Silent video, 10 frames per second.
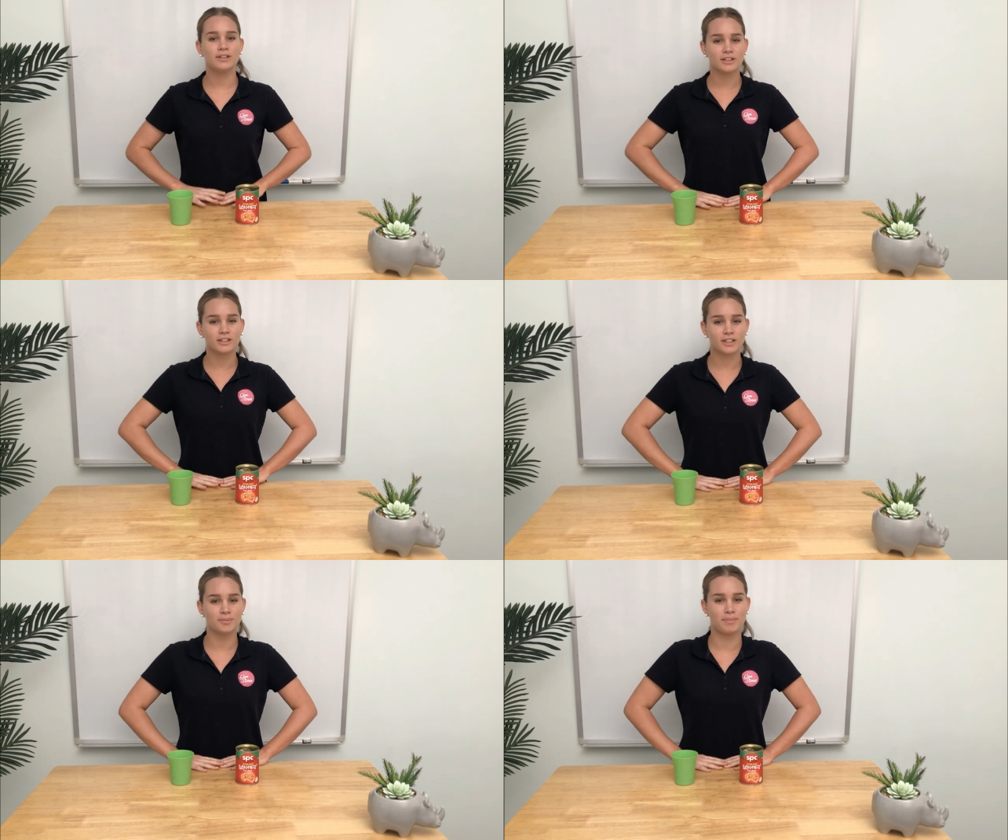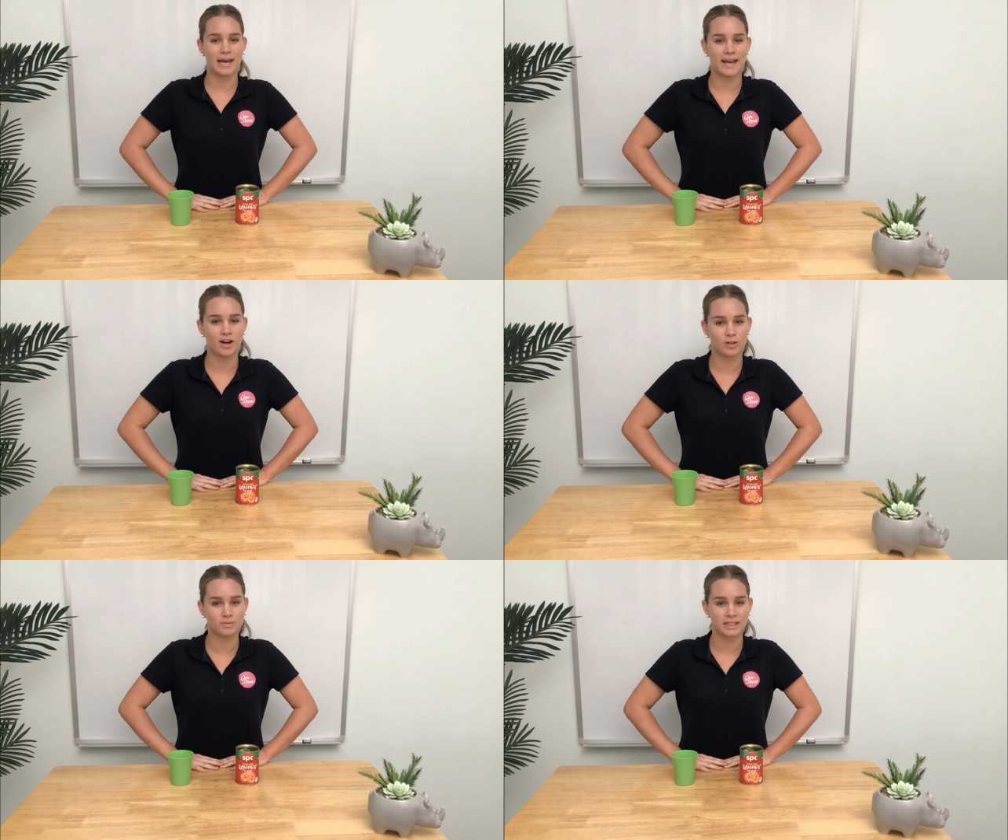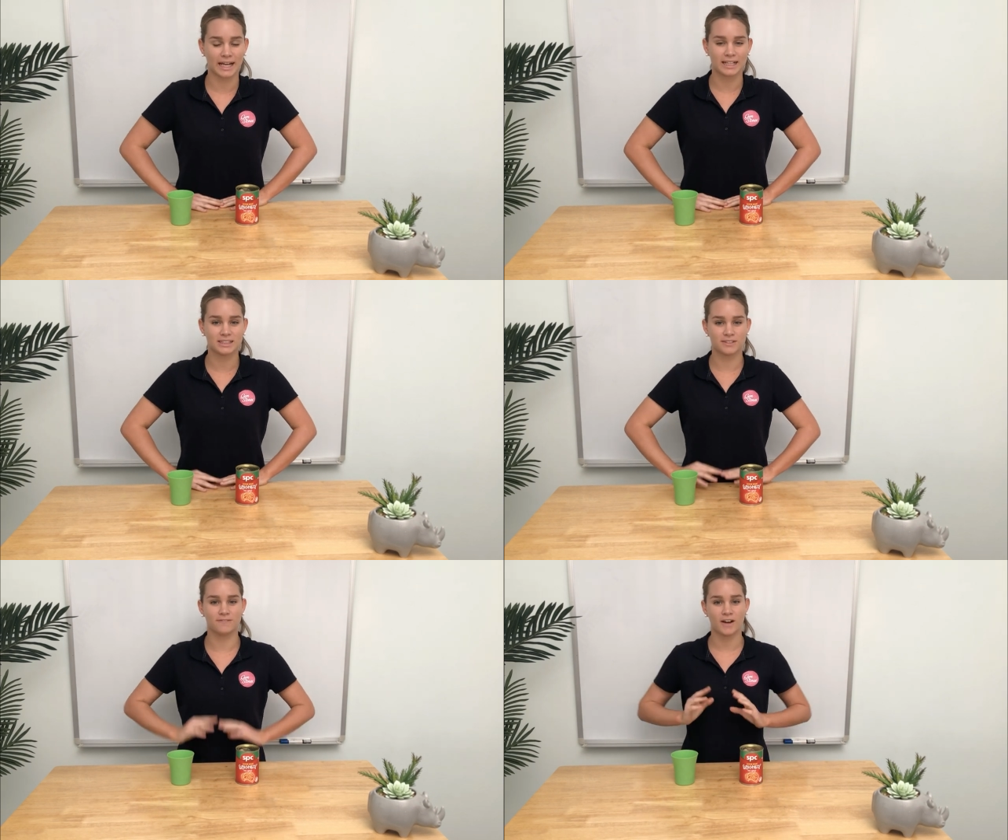we're going to compare objects
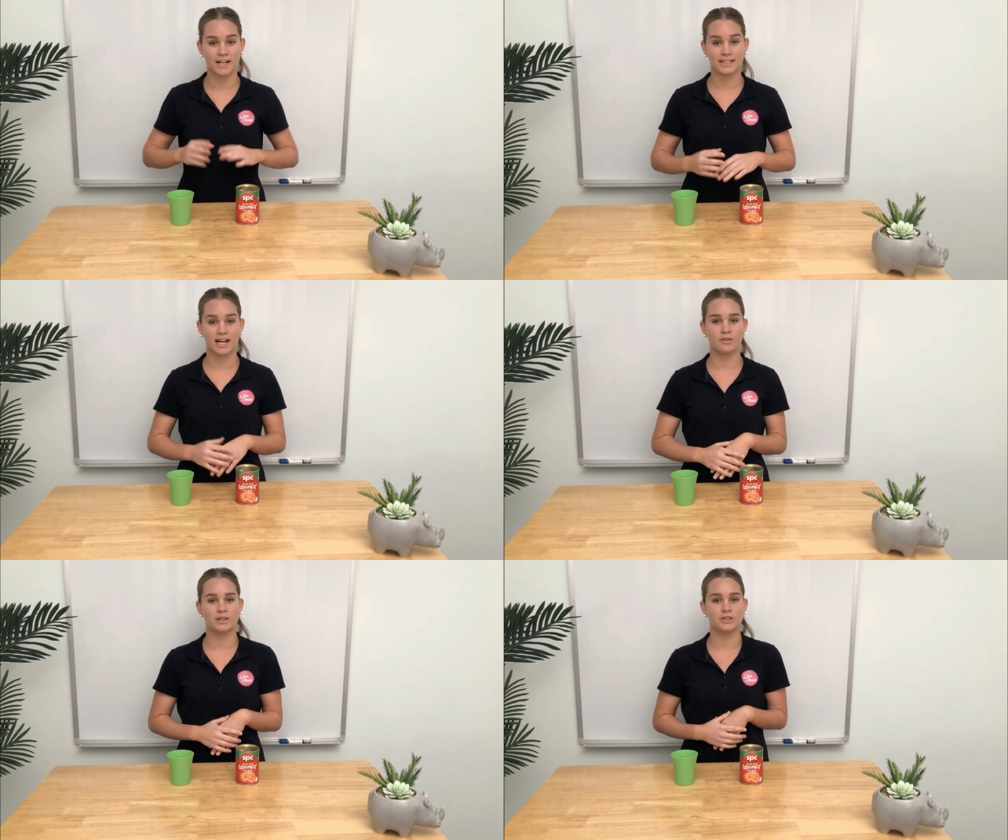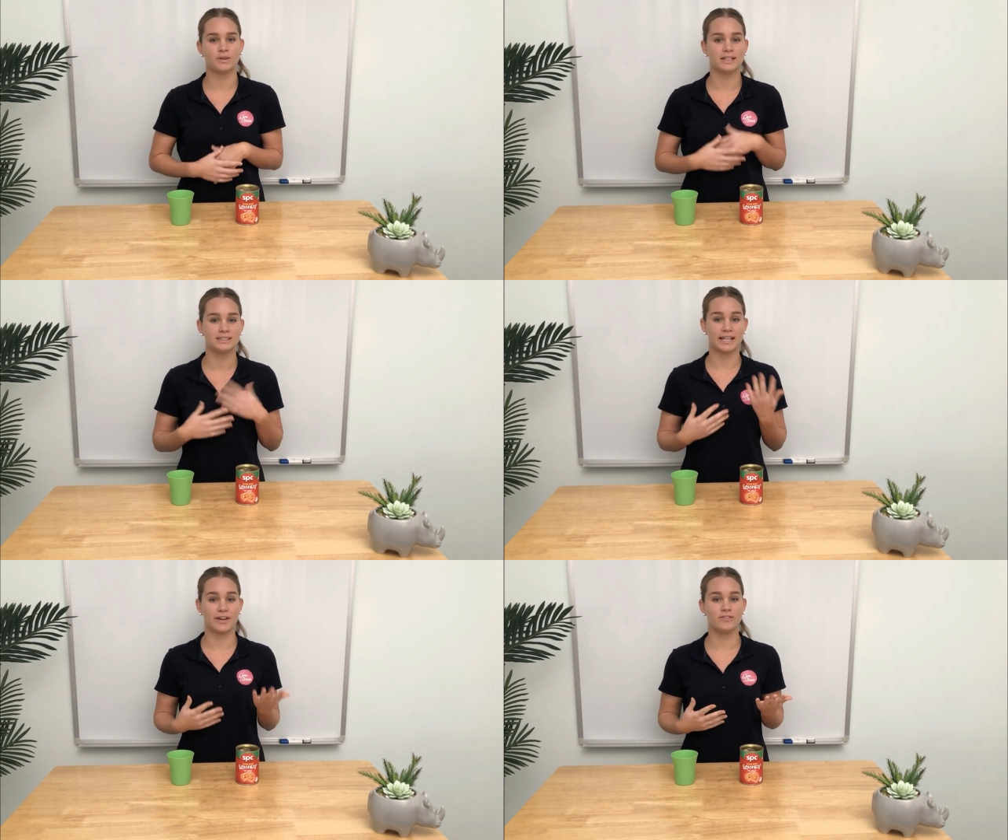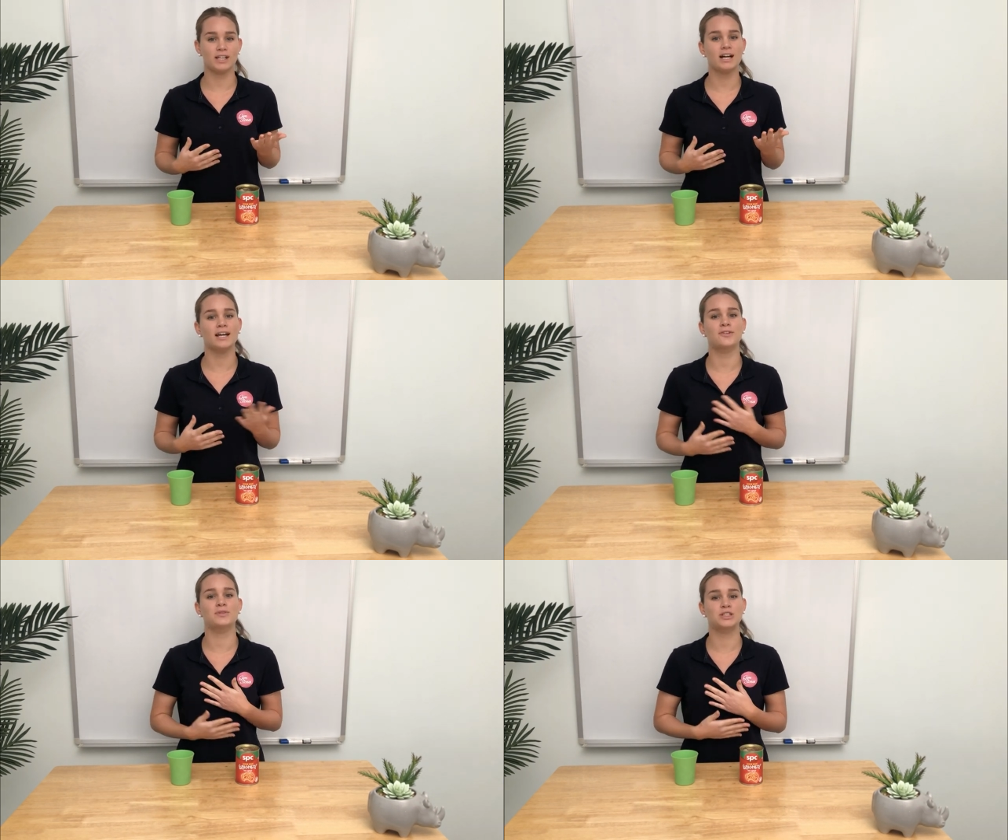to find out which one is heavier
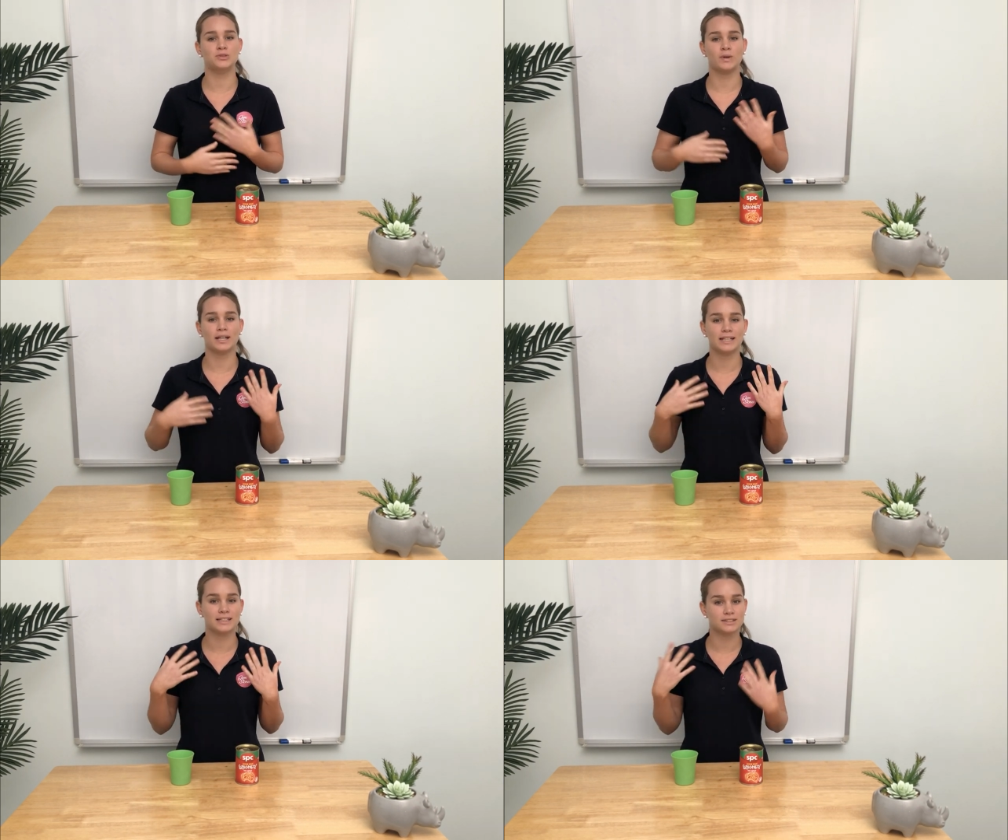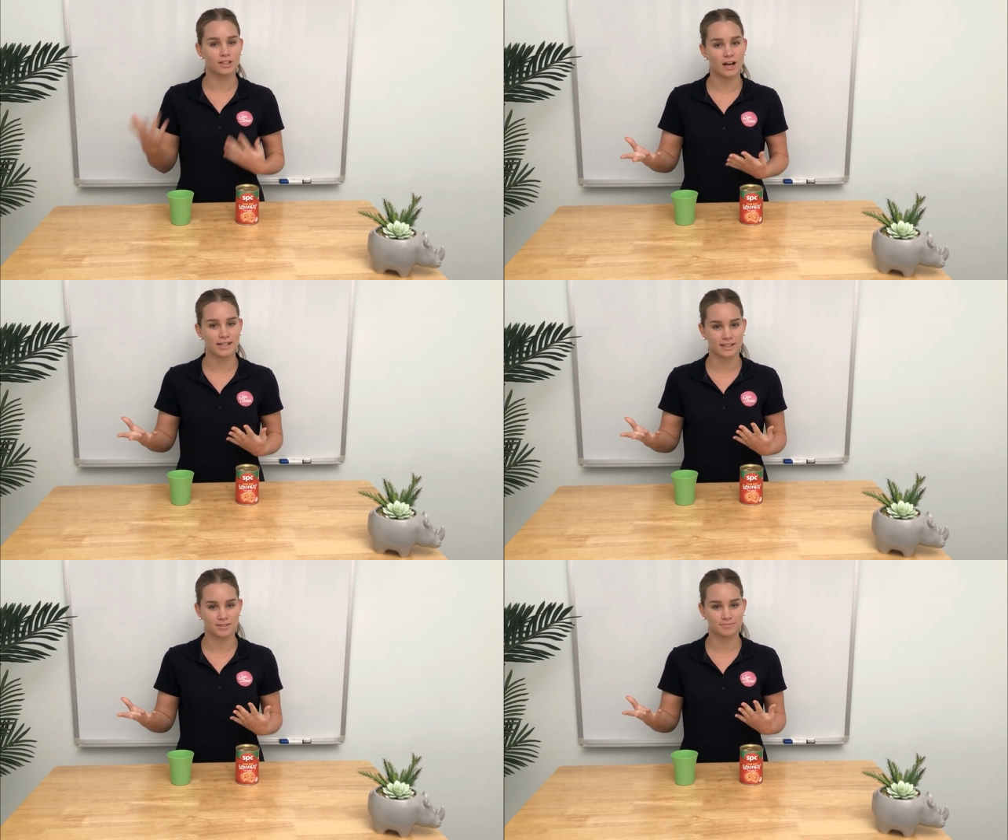and which one is lighter.